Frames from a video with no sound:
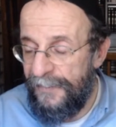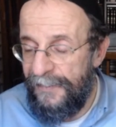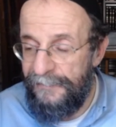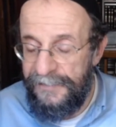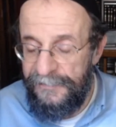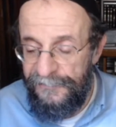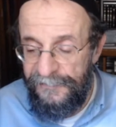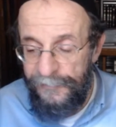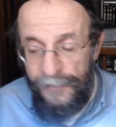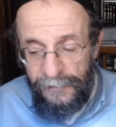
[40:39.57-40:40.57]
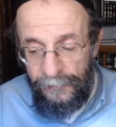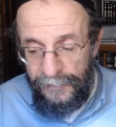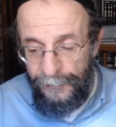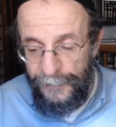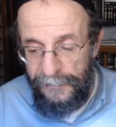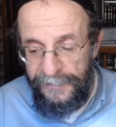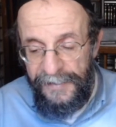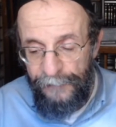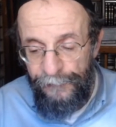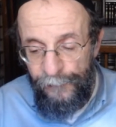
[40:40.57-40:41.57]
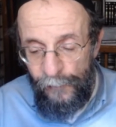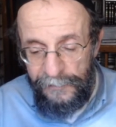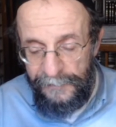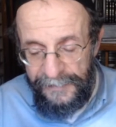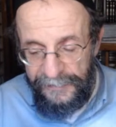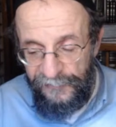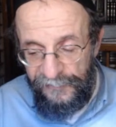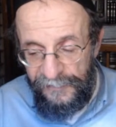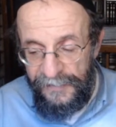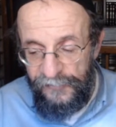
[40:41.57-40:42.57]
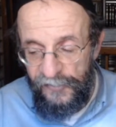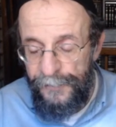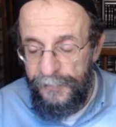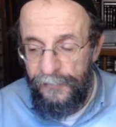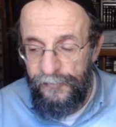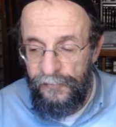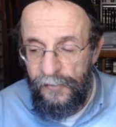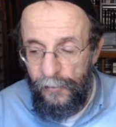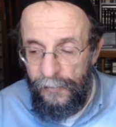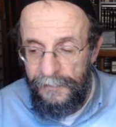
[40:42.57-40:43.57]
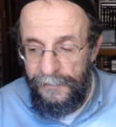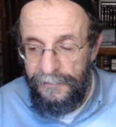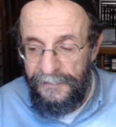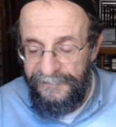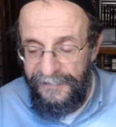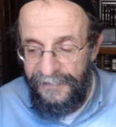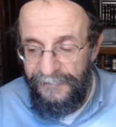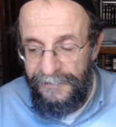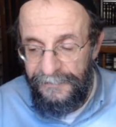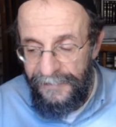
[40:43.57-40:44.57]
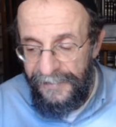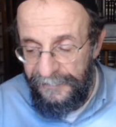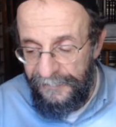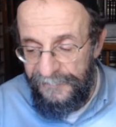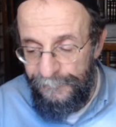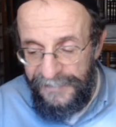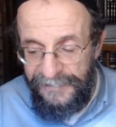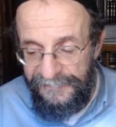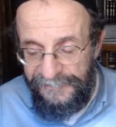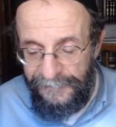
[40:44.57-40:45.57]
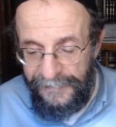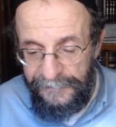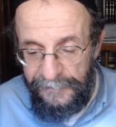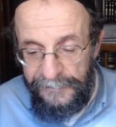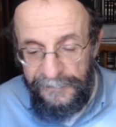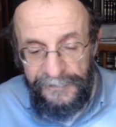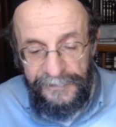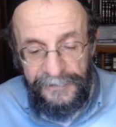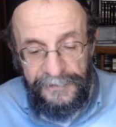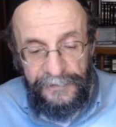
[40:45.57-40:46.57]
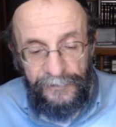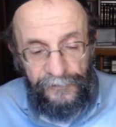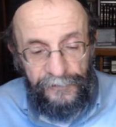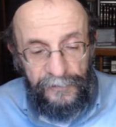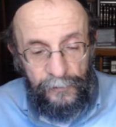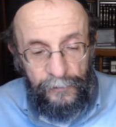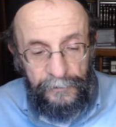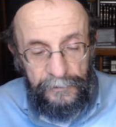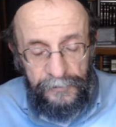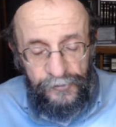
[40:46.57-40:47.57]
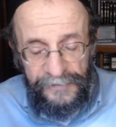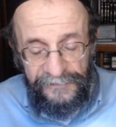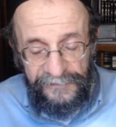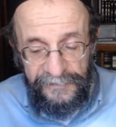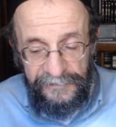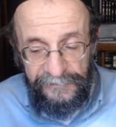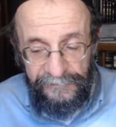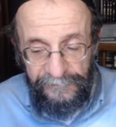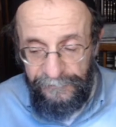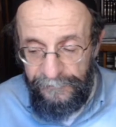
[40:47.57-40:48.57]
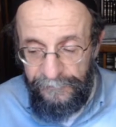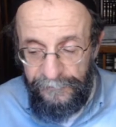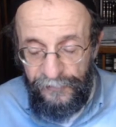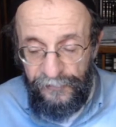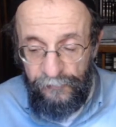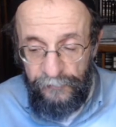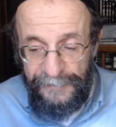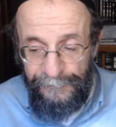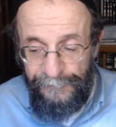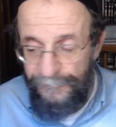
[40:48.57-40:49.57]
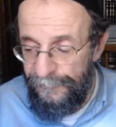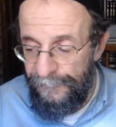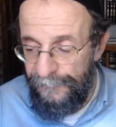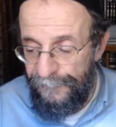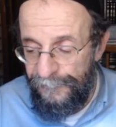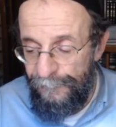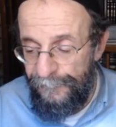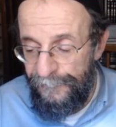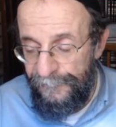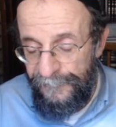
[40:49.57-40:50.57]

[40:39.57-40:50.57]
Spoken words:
And Lincoln said, no, it would only have 4 legs. Just because you call a tail a leg doesn't mean it's a leg. So Christians can scream from